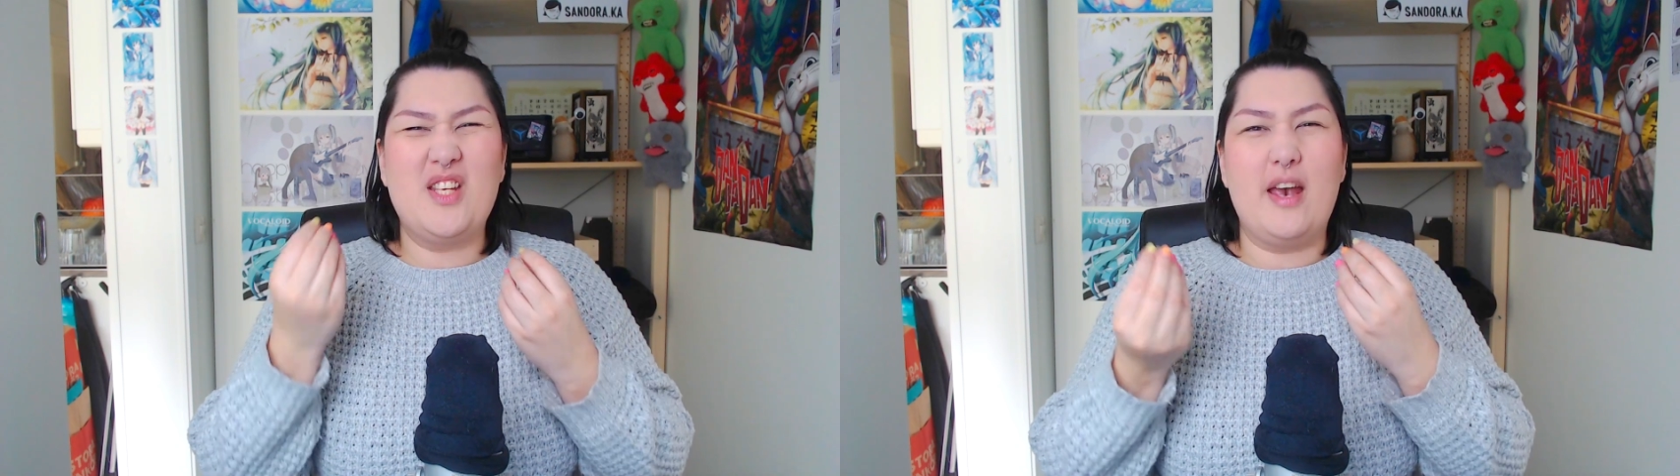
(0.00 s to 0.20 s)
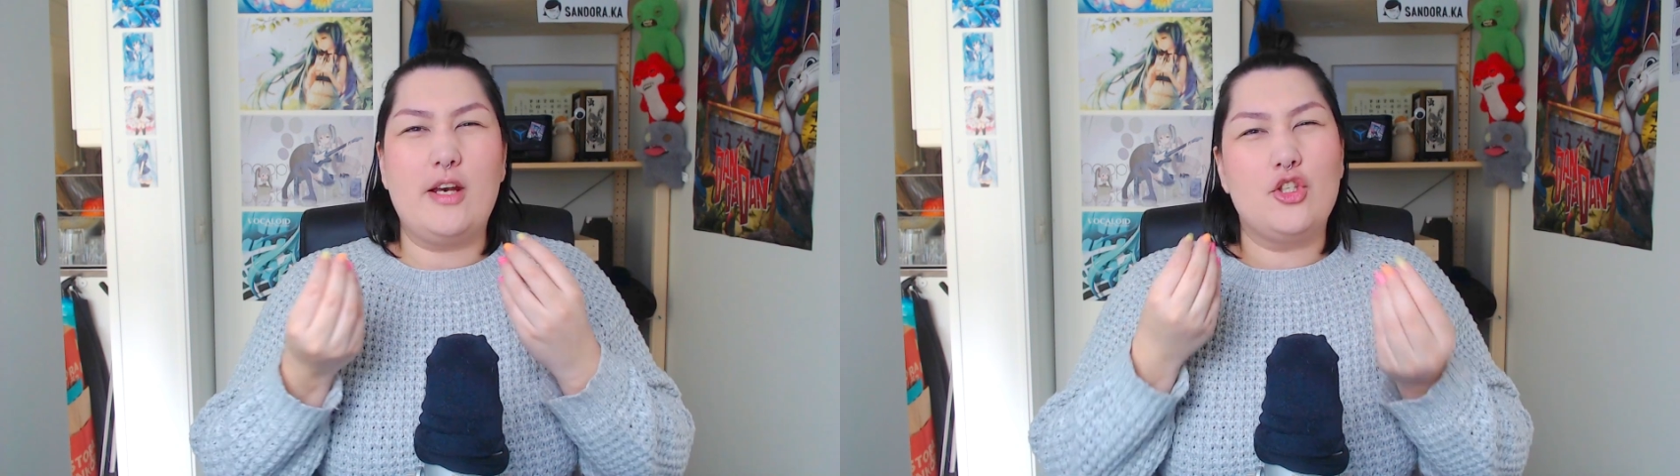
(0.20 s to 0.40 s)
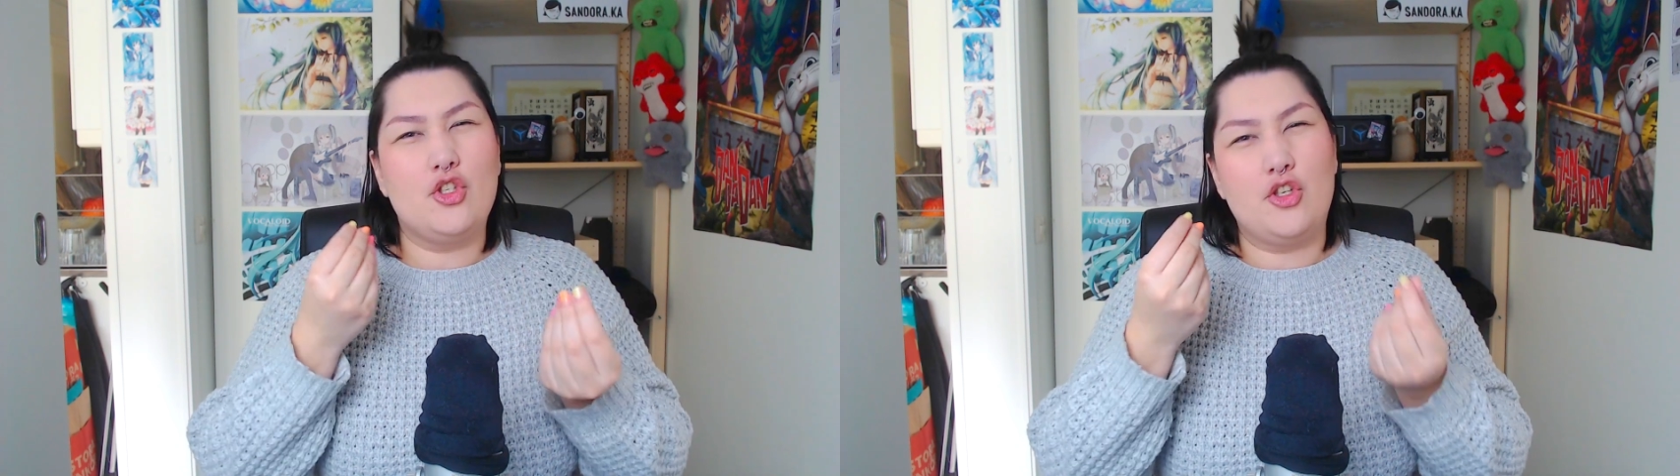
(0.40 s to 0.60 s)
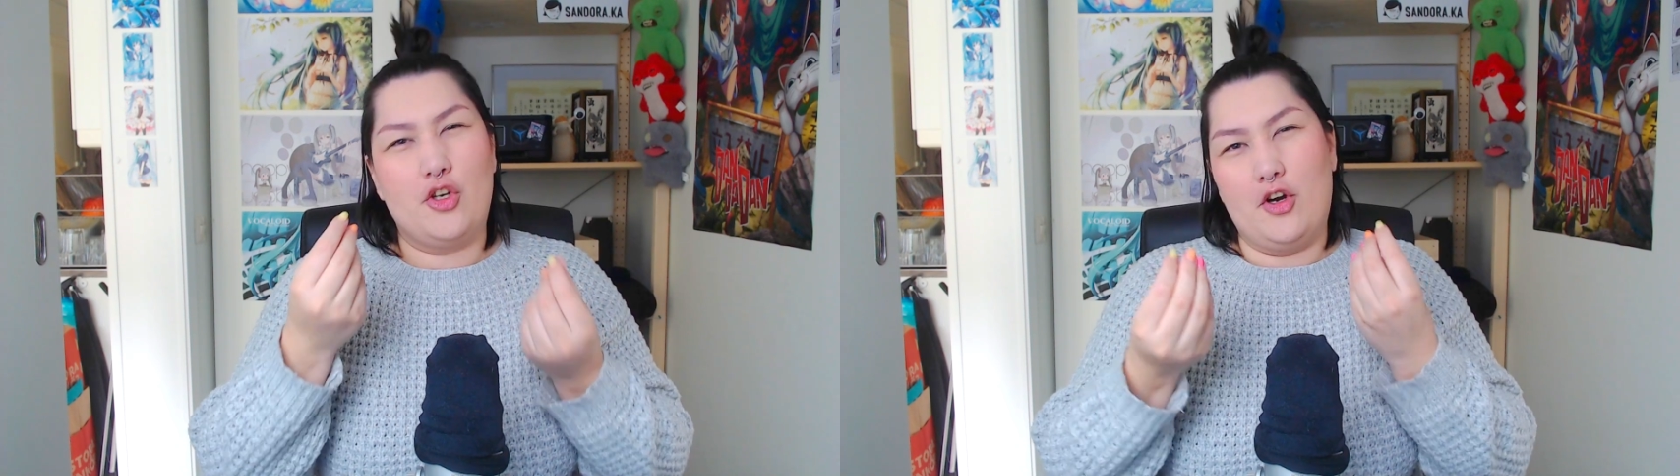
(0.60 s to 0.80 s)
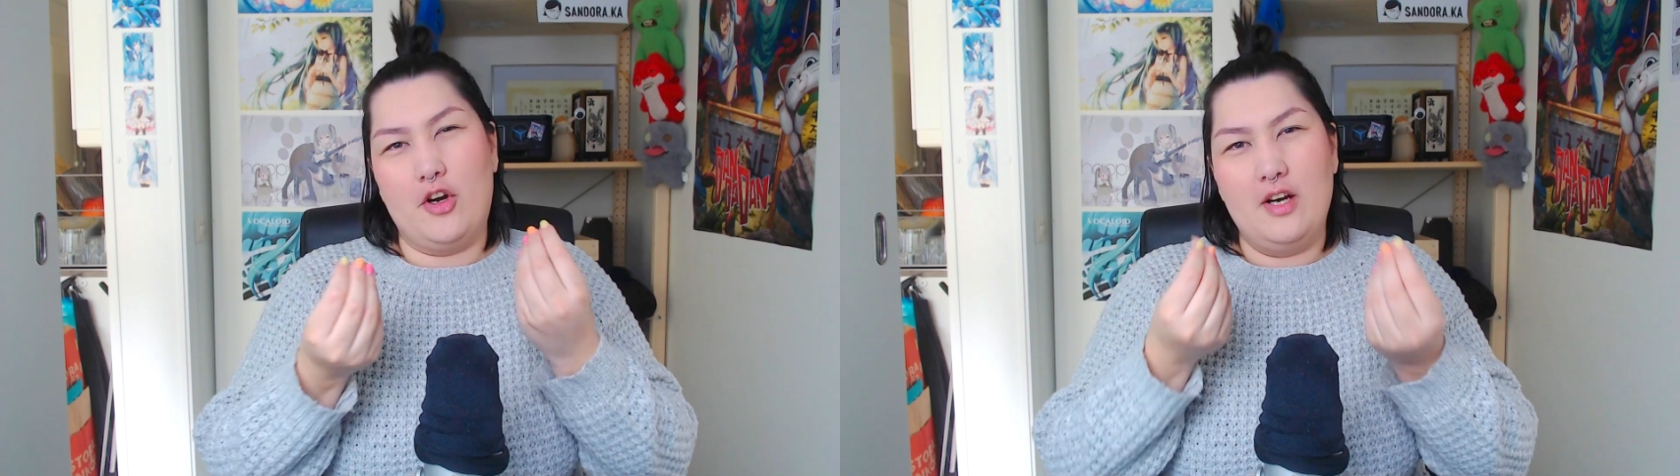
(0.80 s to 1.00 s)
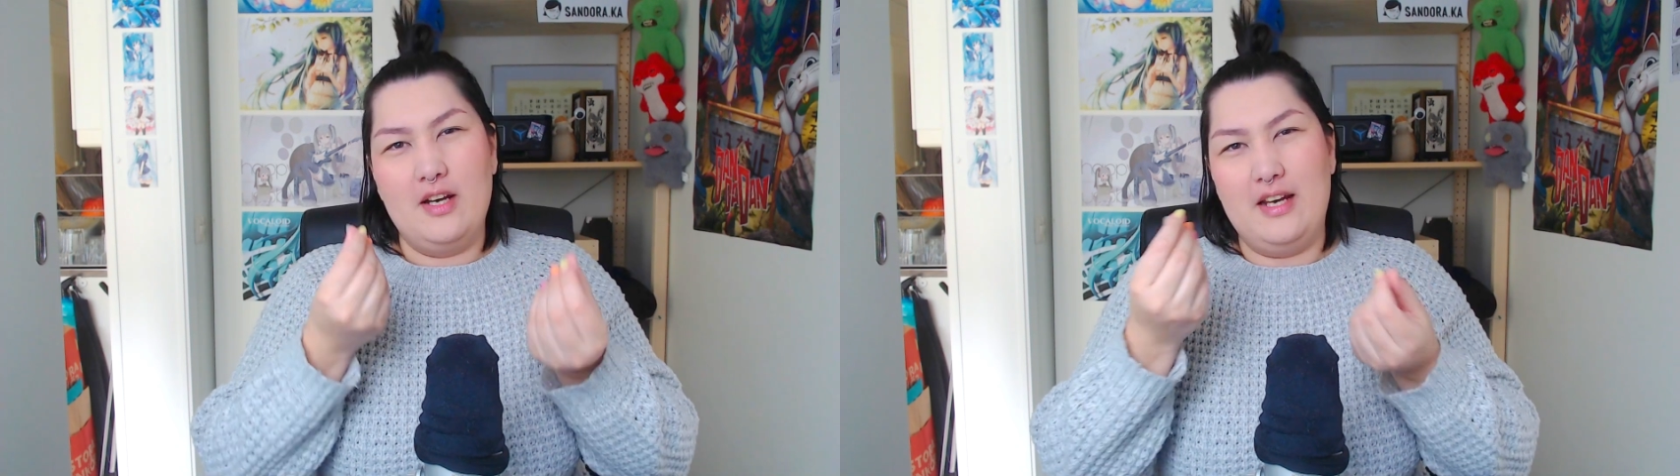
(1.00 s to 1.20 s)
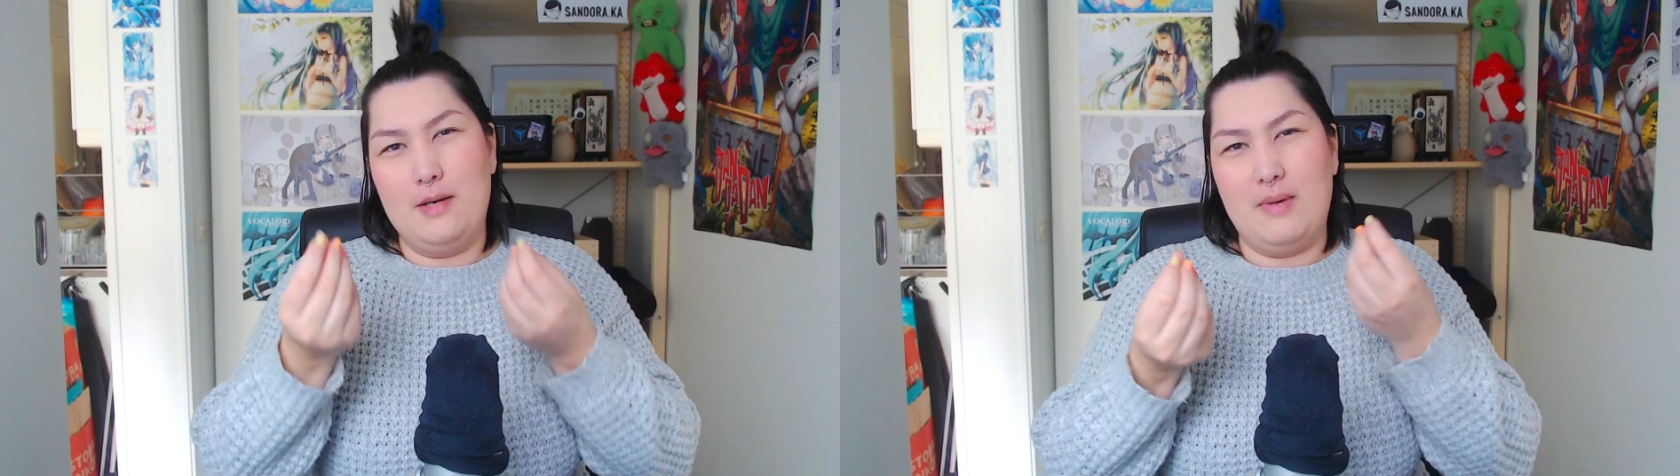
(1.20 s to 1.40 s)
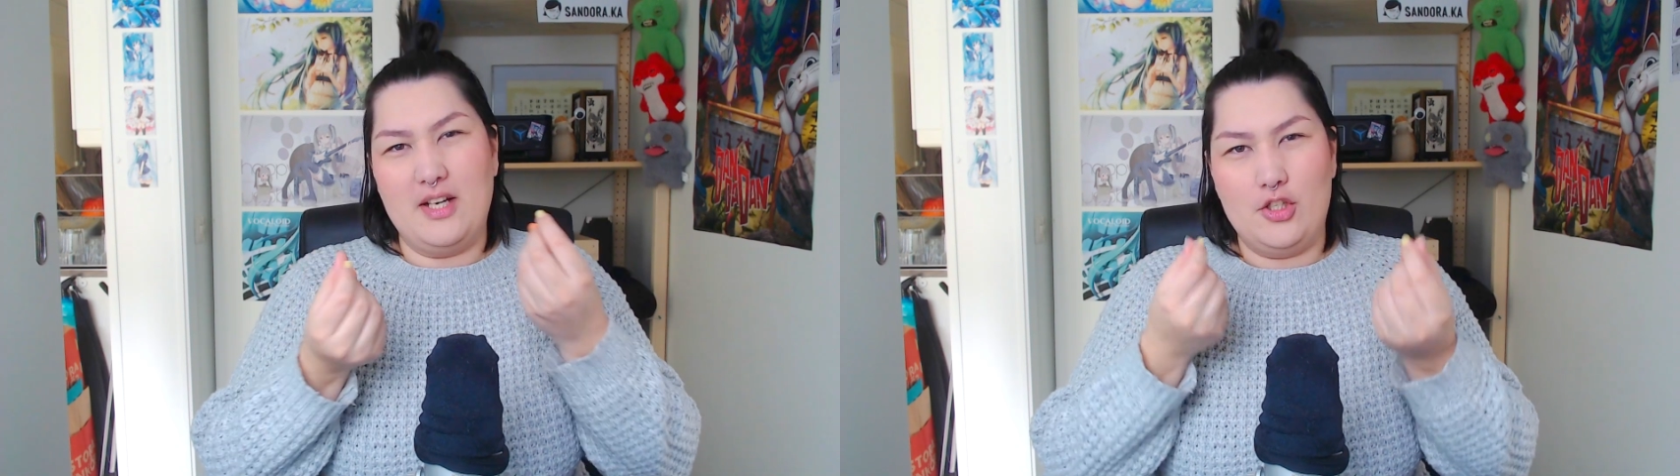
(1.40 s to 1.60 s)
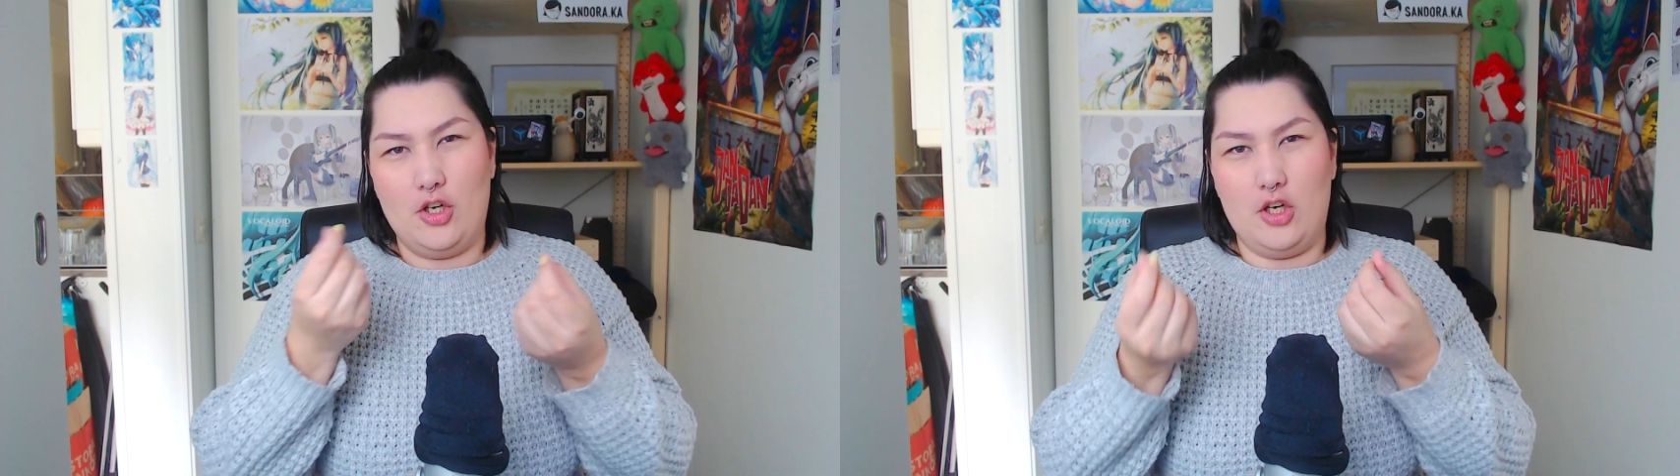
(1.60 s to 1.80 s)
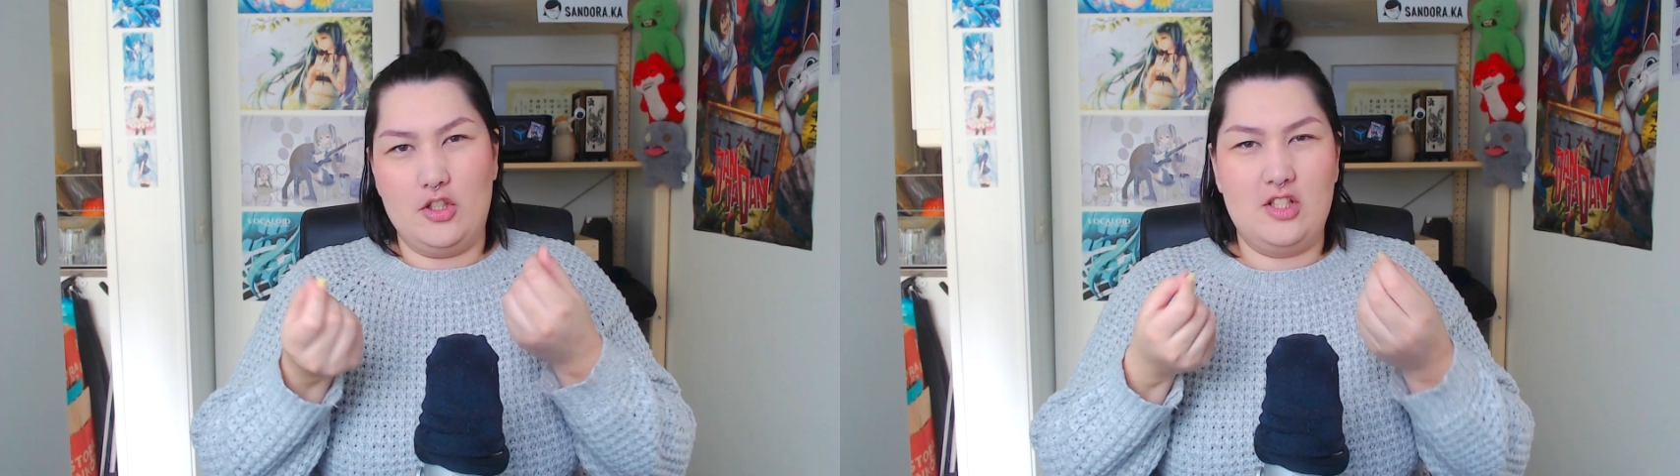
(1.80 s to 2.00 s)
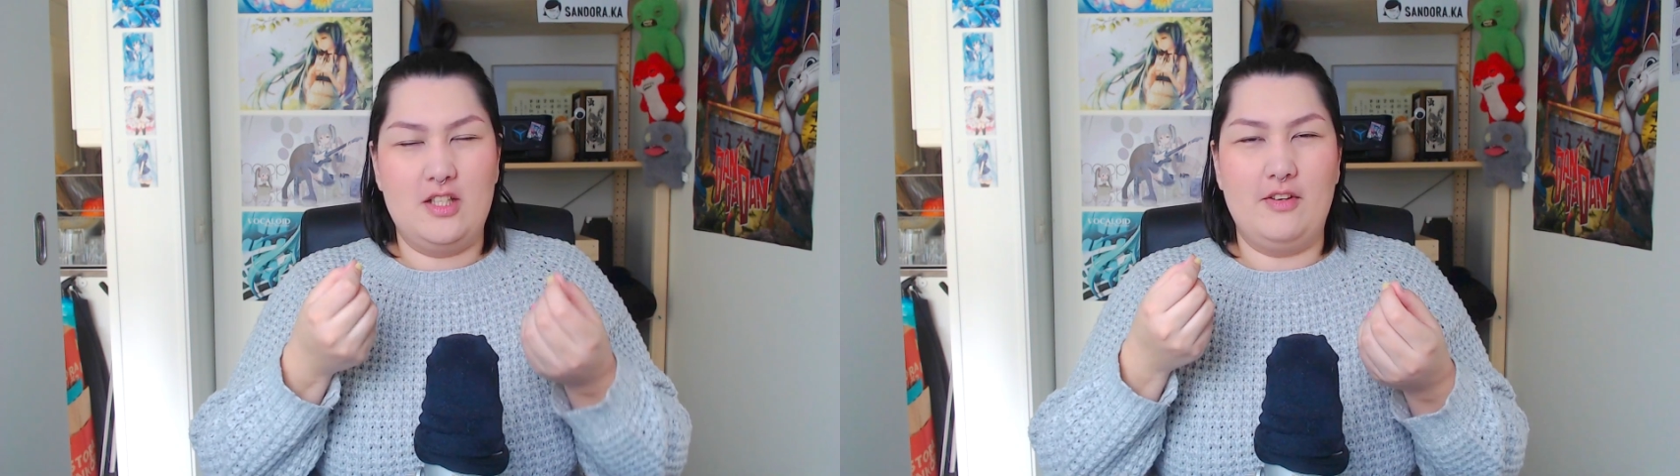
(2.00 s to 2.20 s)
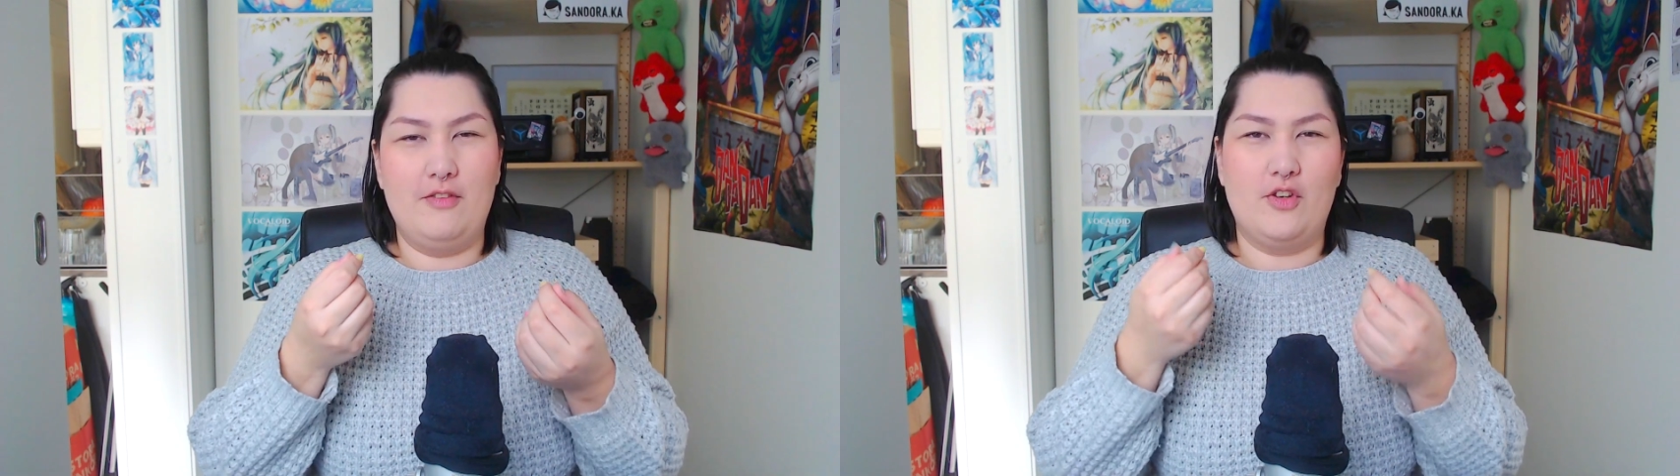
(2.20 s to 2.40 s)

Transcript: texture in my shots,